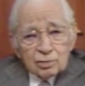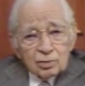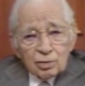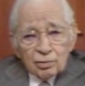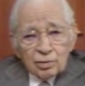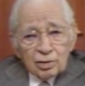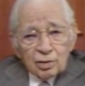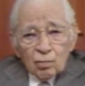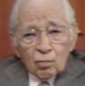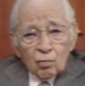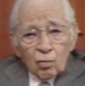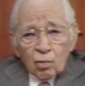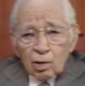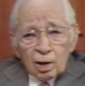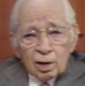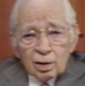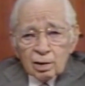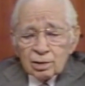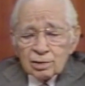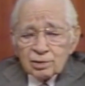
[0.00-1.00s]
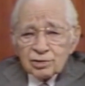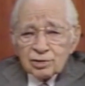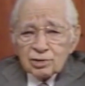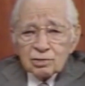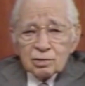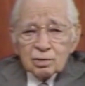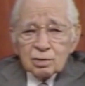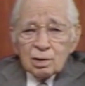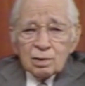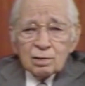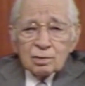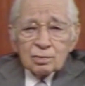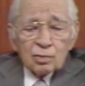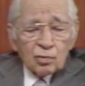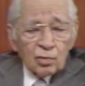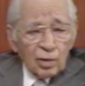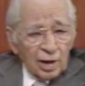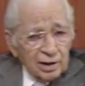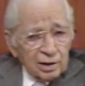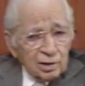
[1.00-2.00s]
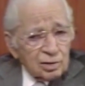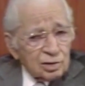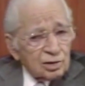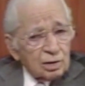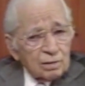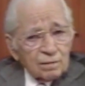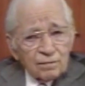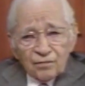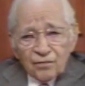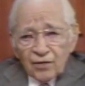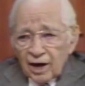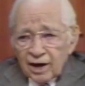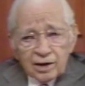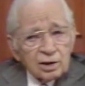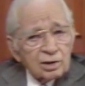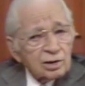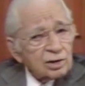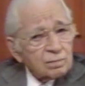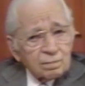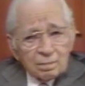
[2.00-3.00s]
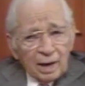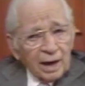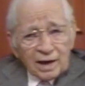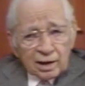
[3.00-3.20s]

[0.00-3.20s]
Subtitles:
to the world's greatest and finest